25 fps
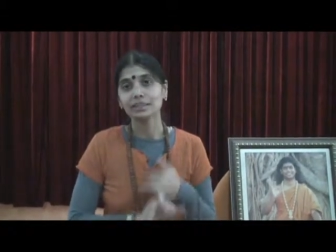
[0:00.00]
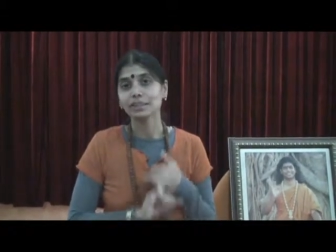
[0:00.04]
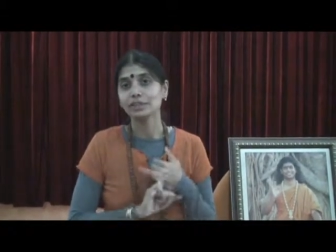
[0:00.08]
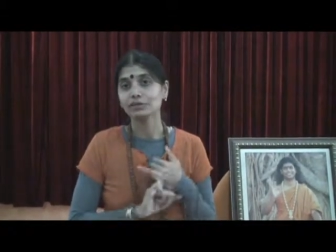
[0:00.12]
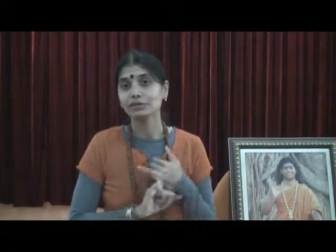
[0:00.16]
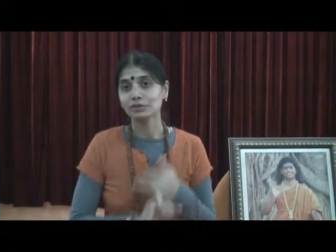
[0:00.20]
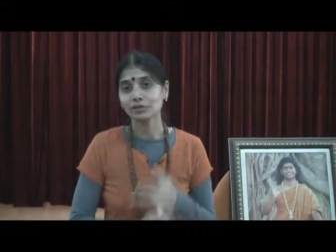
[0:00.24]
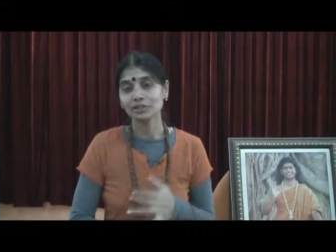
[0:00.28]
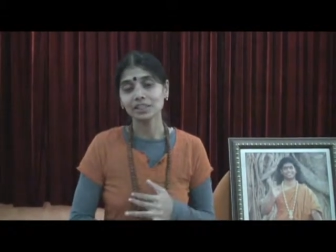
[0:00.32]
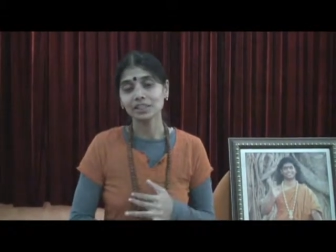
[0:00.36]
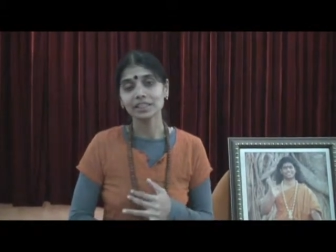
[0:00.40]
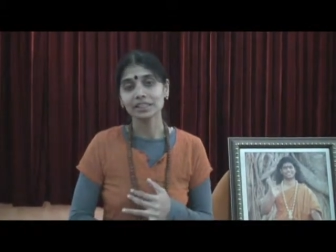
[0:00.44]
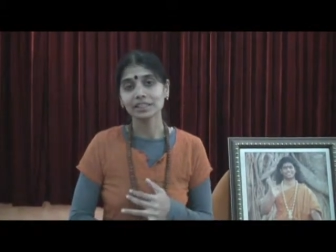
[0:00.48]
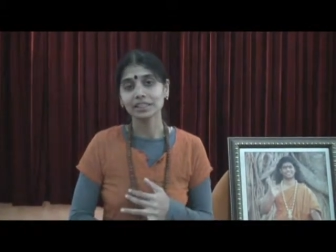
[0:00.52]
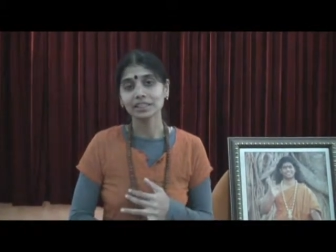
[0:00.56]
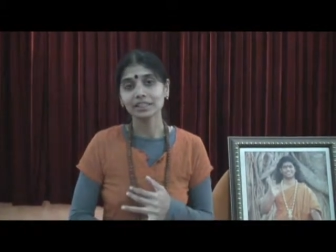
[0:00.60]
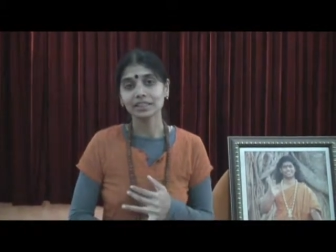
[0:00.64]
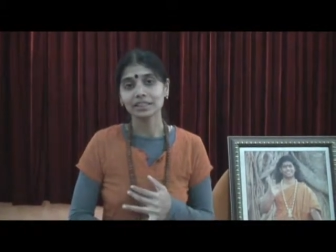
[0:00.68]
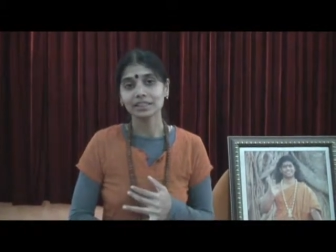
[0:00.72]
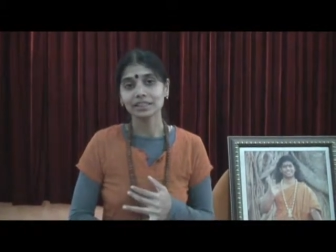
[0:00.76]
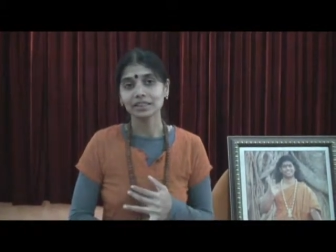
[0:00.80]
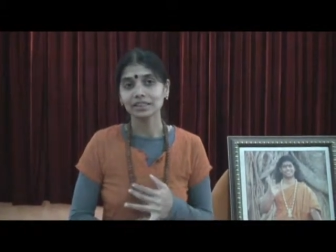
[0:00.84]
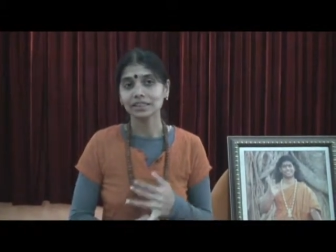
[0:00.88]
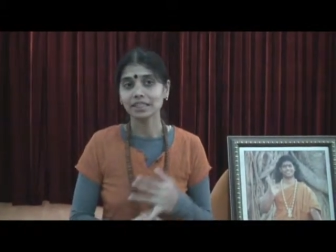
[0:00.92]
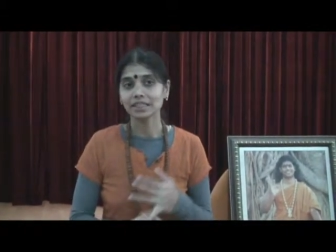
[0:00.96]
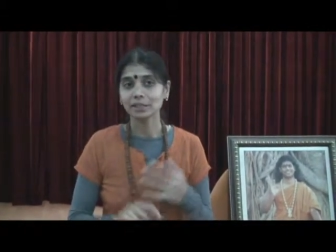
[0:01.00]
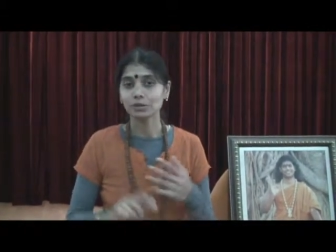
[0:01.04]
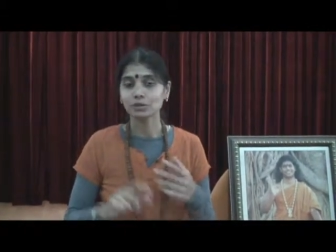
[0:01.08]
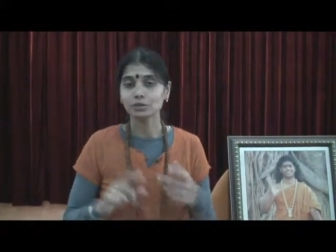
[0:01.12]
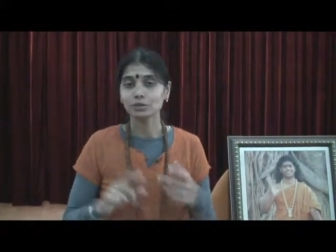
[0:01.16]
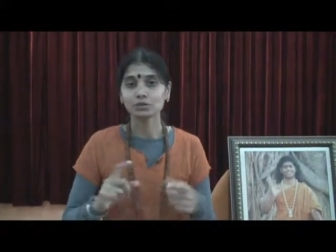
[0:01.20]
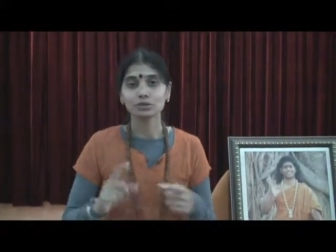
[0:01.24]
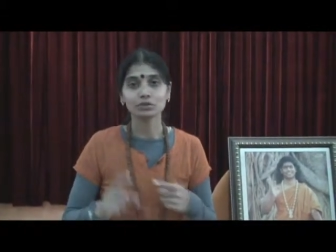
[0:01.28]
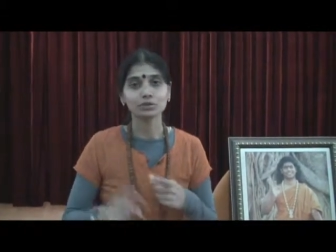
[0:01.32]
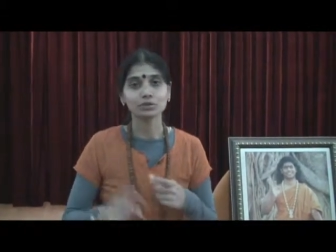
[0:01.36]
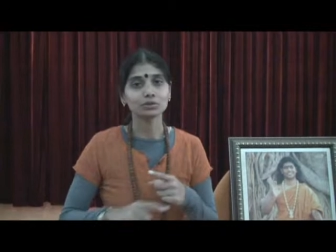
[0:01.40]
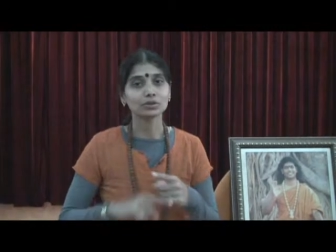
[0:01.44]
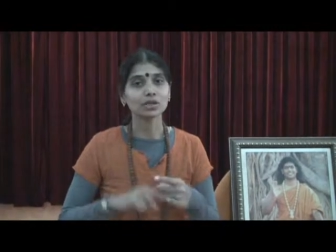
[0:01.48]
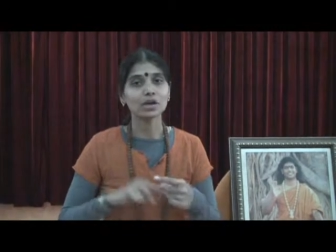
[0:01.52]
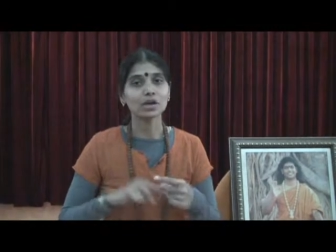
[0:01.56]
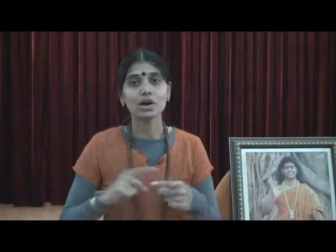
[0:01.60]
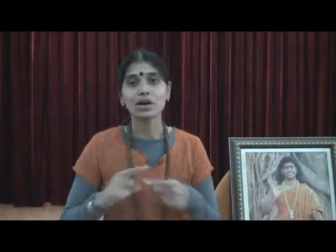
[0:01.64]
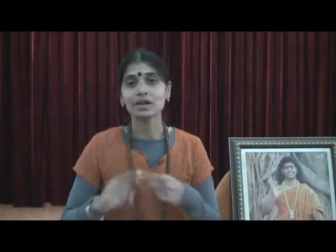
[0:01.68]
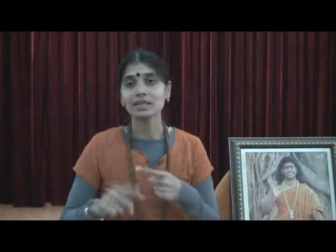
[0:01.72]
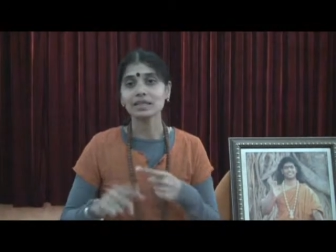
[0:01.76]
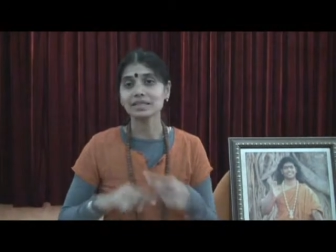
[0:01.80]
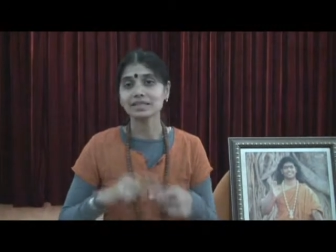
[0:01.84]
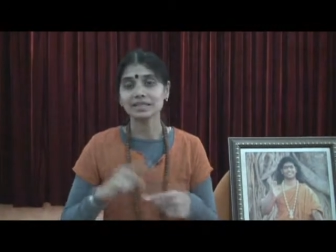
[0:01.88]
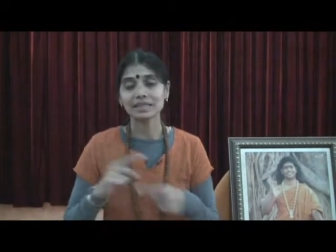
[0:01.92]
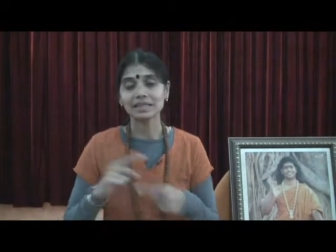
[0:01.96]
They work. They go through
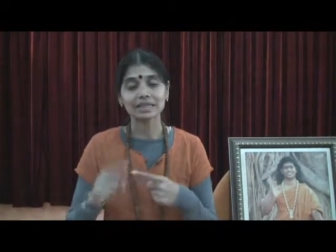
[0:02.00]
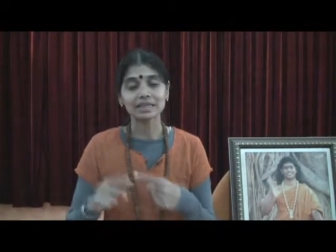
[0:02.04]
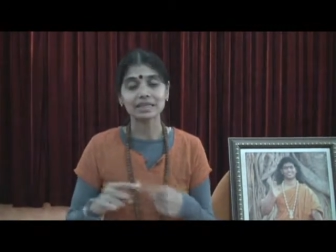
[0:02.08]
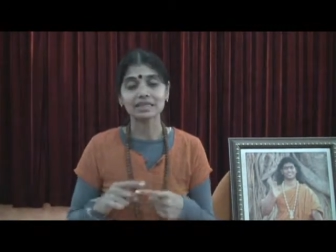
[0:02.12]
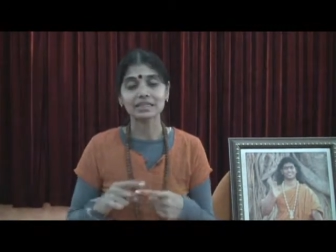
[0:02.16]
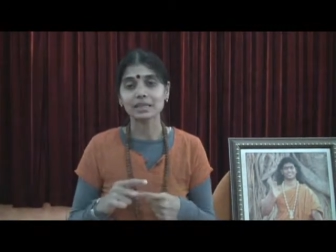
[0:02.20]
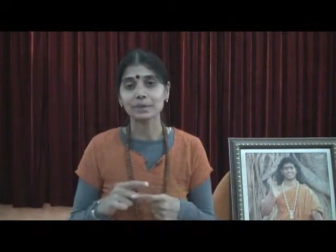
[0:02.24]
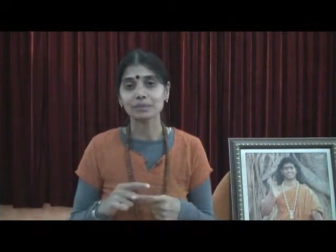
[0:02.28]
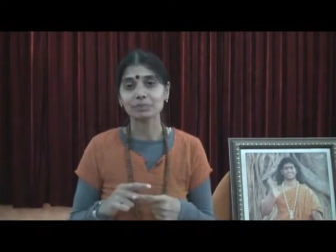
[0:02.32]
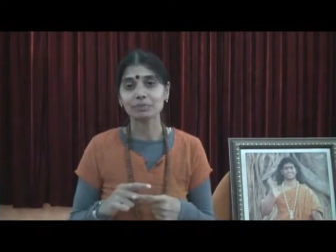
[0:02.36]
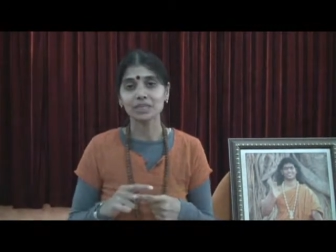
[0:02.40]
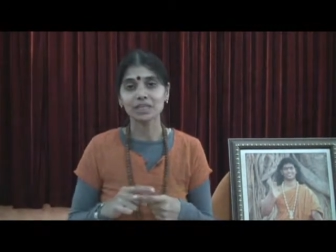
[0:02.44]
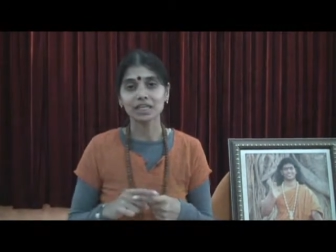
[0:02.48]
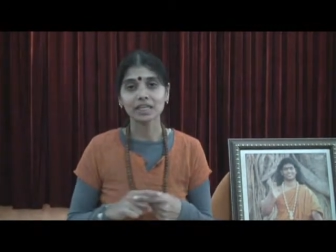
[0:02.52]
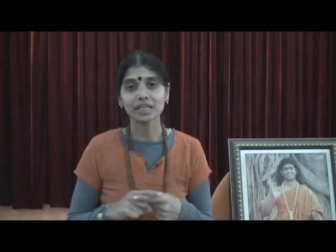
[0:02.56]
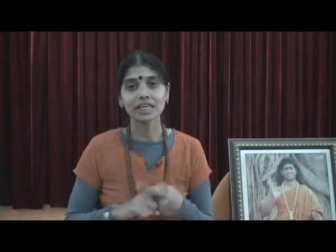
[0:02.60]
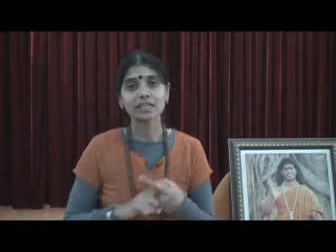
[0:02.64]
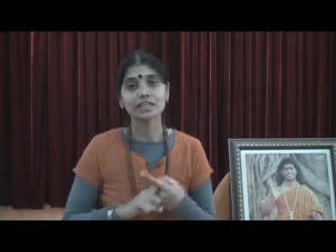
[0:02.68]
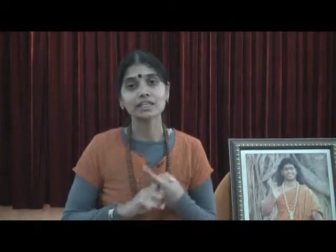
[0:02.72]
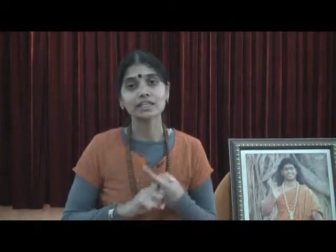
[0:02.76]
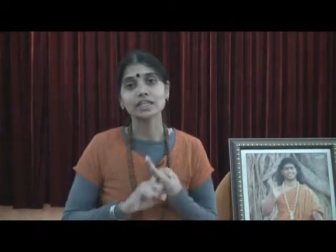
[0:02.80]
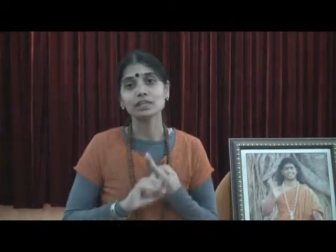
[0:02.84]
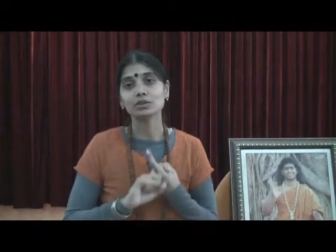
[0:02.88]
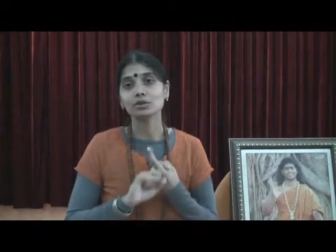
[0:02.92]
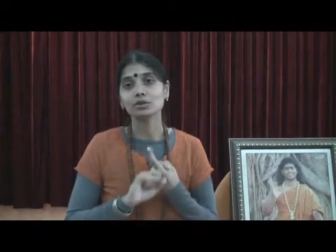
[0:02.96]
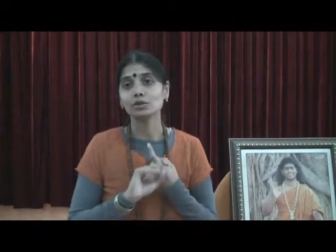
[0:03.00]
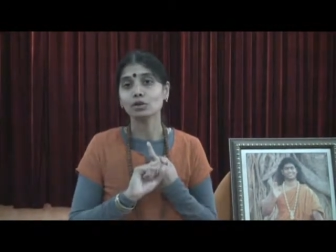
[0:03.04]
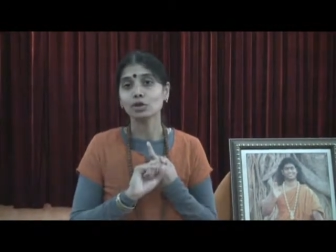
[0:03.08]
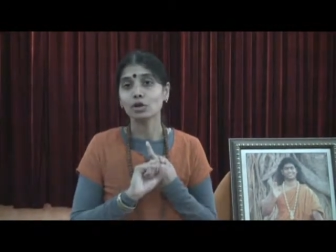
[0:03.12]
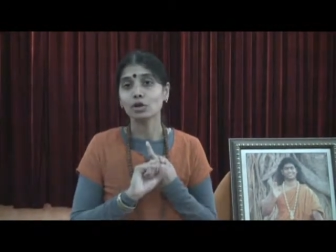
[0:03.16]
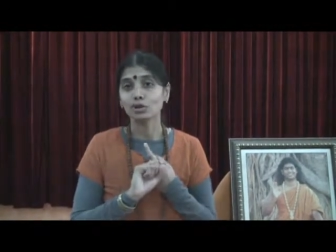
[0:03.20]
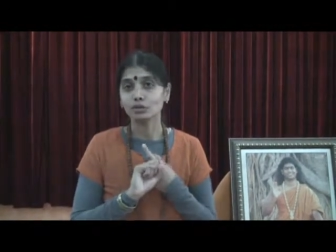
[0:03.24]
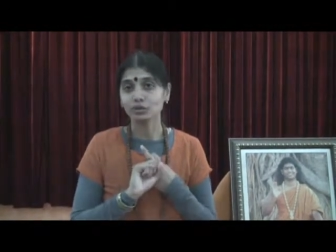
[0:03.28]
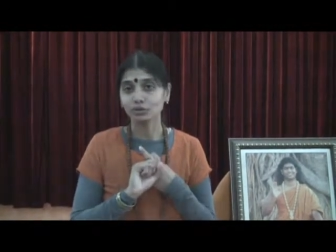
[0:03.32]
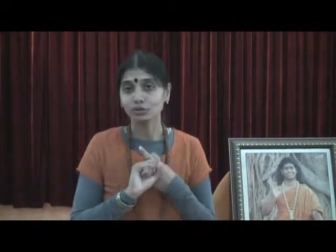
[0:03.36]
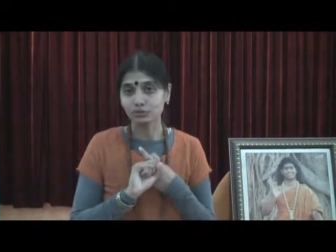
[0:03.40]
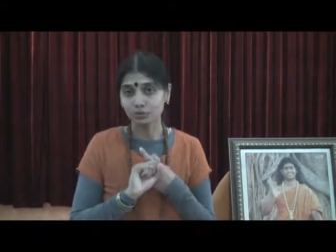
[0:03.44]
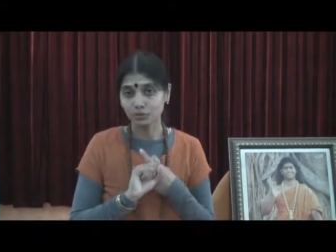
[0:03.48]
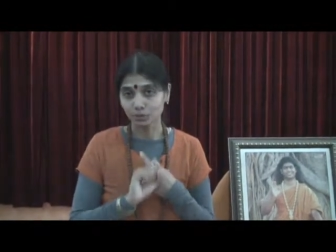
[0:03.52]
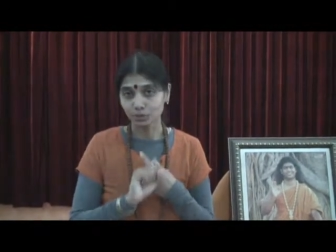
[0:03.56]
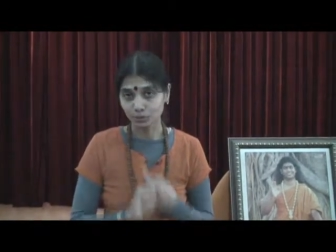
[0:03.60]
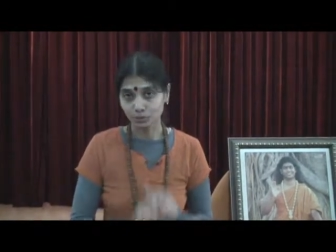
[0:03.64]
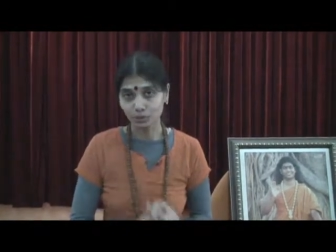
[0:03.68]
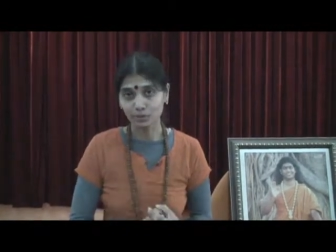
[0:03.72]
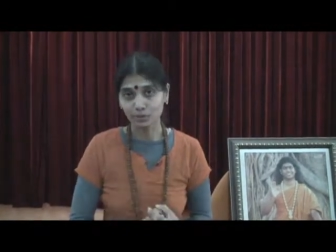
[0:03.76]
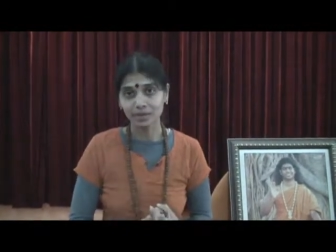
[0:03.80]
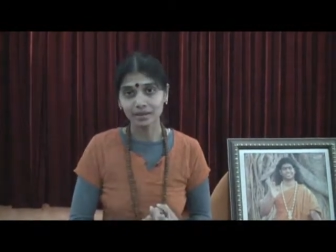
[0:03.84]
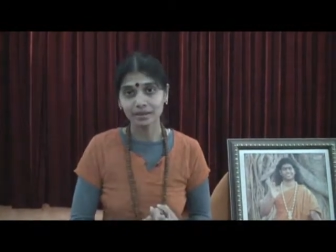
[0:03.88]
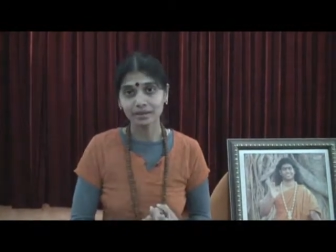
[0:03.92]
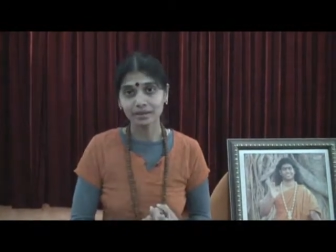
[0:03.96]
constantly something and they do a lot of
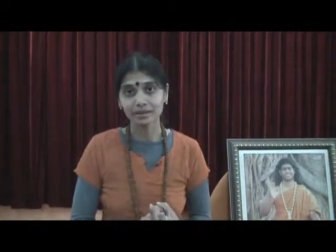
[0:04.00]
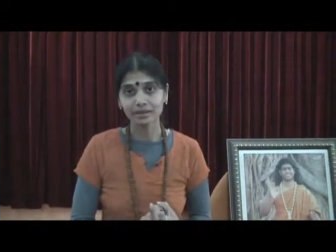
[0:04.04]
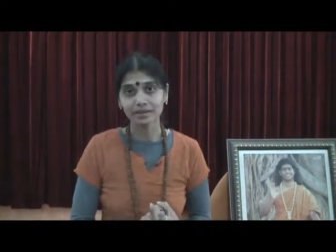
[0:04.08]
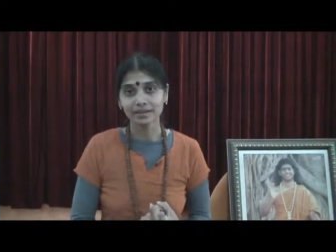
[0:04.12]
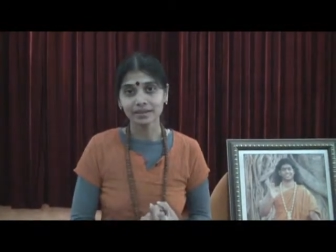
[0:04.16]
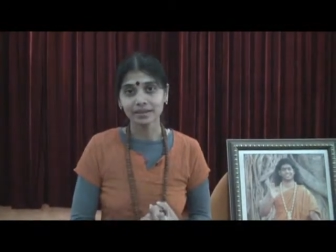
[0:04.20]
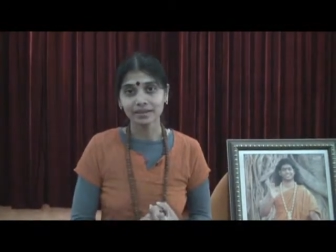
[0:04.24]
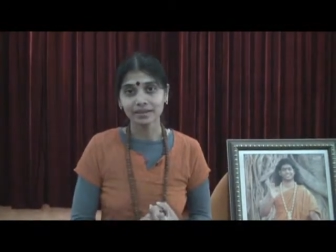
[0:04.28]
yoga.